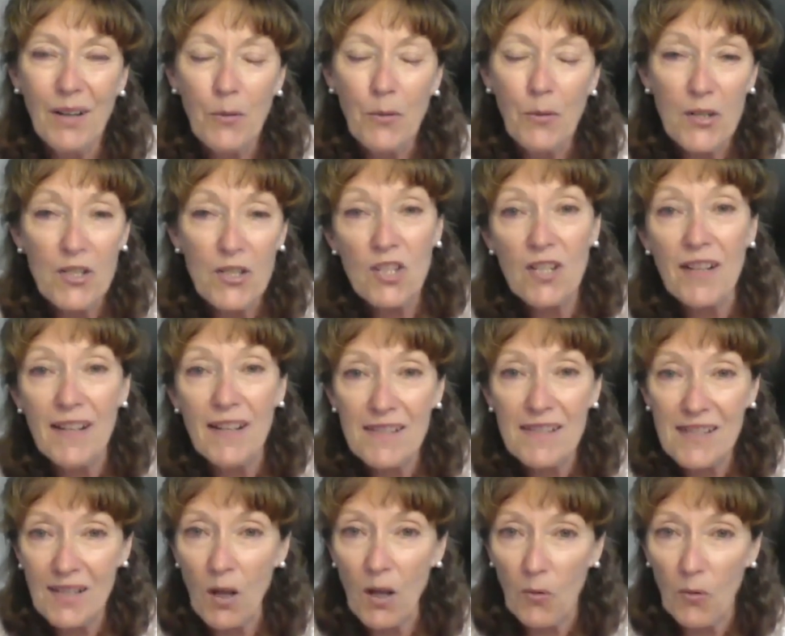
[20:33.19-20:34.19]
which in
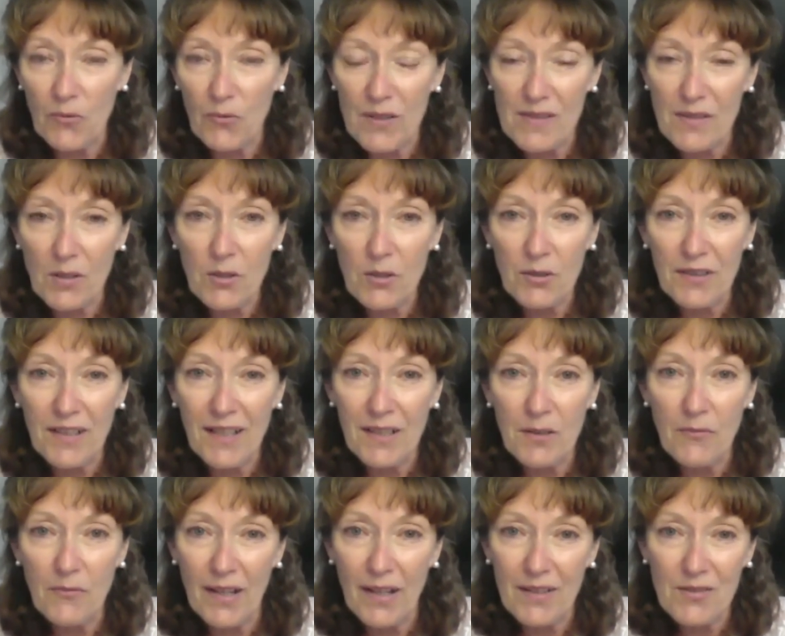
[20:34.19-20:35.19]
itself is a
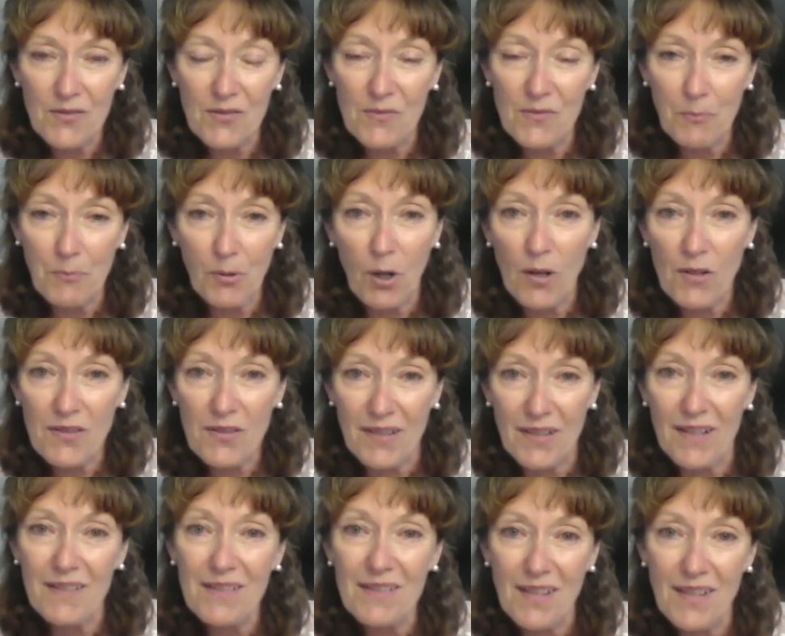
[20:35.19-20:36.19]
creative
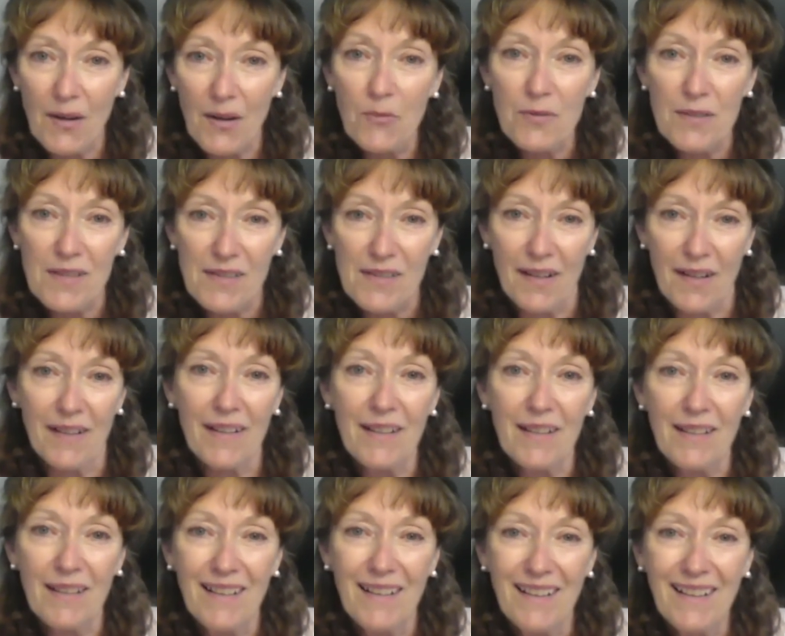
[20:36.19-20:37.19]
process, I would
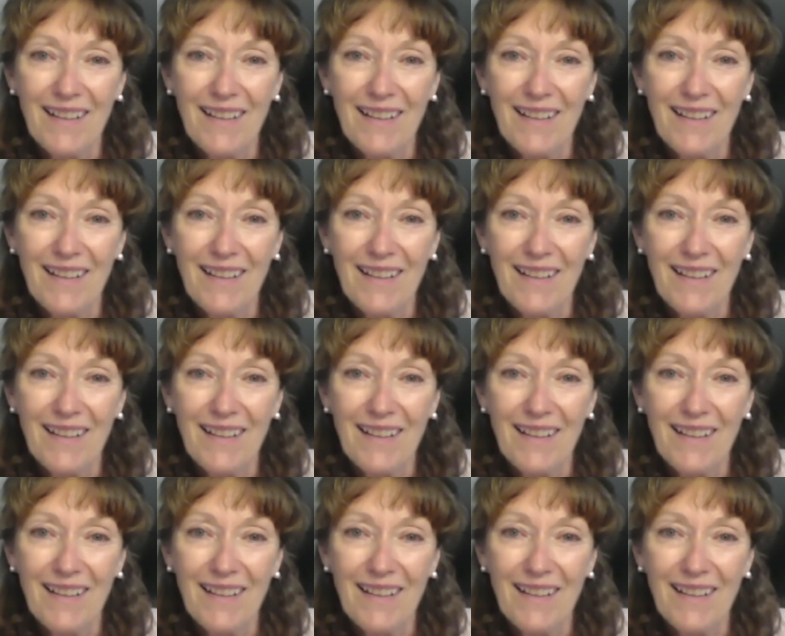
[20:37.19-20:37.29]
say.